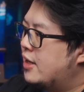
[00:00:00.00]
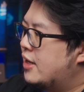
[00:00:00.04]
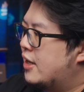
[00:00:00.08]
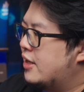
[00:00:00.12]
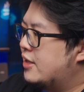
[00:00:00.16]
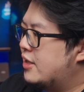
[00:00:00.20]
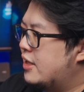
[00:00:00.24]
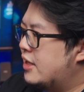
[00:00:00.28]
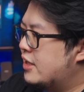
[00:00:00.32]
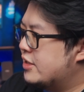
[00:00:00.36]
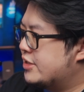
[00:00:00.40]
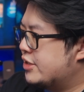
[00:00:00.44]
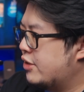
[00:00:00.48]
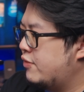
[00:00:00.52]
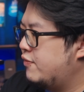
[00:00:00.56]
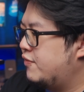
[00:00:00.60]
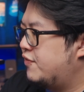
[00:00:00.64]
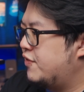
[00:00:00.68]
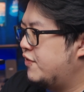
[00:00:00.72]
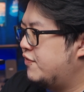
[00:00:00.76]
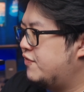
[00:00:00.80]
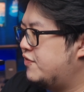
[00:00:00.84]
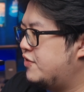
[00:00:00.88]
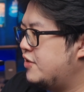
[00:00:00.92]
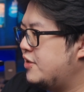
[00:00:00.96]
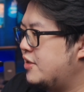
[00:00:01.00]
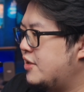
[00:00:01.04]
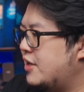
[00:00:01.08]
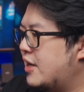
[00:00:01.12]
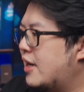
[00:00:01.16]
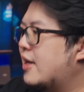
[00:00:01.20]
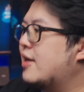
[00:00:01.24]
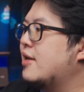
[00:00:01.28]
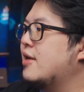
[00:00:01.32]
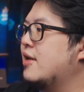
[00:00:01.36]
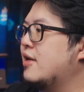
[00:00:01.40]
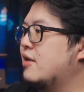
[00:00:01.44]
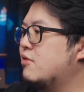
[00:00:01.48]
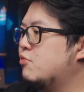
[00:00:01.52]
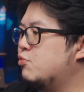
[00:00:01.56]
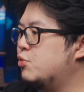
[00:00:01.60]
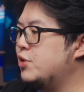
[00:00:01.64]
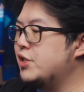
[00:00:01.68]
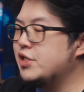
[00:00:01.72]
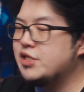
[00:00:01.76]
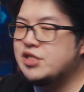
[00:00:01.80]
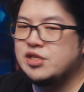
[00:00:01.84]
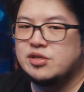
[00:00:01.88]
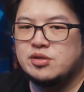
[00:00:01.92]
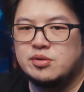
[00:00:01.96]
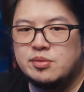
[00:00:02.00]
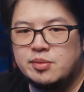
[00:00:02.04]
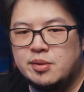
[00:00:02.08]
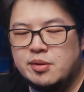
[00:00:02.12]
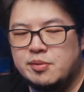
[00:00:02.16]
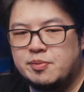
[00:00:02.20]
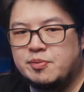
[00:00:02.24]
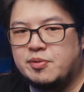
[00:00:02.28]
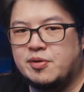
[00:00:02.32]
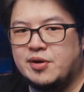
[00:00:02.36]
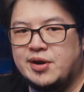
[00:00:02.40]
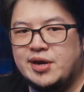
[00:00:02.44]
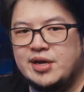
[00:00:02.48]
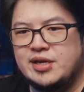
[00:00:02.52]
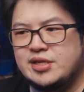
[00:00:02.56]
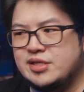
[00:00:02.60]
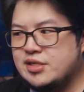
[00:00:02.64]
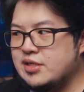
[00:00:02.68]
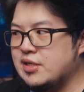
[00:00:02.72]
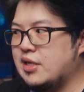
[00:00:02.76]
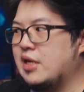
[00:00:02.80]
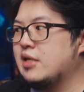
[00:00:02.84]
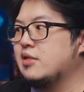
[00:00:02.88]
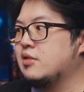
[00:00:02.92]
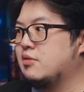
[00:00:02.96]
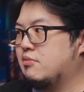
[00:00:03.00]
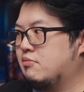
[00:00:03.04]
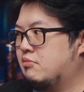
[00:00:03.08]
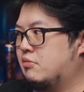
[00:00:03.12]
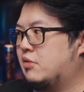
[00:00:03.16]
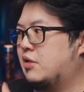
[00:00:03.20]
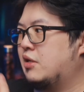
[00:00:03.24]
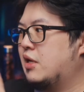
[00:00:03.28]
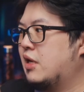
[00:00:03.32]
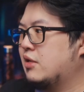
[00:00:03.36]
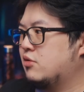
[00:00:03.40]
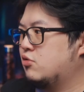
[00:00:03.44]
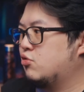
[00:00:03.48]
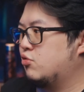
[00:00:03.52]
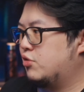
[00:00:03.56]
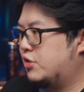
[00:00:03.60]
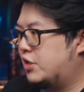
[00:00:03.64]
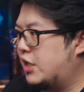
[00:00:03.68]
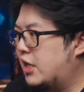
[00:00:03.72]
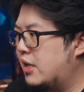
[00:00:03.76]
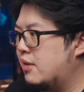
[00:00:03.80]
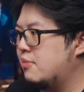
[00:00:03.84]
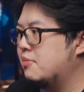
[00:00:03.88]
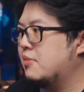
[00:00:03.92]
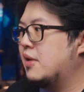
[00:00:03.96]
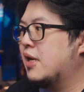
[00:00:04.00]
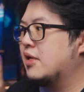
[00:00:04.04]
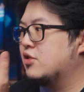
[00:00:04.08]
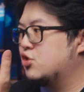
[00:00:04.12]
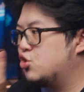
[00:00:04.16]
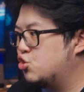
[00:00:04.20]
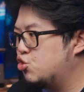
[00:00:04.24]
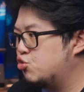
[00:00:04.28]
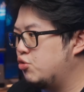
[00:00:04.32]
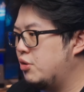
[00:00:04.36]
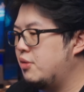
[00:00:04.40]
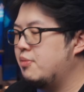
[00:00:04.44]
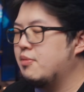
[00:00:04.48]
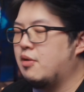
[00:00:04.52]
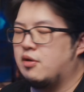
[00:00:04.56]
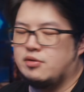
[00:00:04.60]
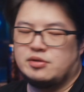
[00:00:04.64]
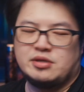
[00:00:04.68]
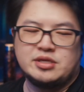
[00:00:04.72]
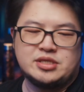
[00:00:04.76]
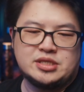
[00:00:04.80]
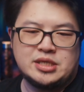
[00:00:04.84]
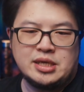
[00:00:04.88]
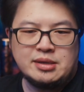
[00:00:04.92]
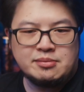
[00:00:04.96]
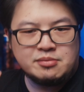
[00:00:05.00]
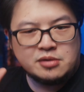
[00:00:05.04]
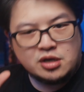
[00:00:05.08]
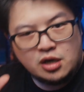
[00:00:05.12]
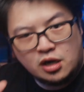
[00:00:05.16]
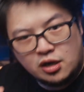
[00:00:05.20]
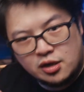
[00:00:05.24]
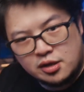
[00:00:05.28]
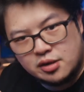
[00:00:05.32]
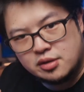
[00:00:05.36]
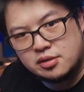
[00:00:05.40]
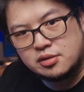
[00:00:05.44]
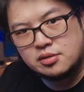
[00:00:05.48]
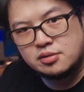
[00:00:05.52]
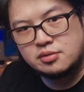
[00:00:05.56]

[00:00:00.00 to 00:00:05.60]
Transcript: an A750 at a reasonable price and get to game and stream on the same card.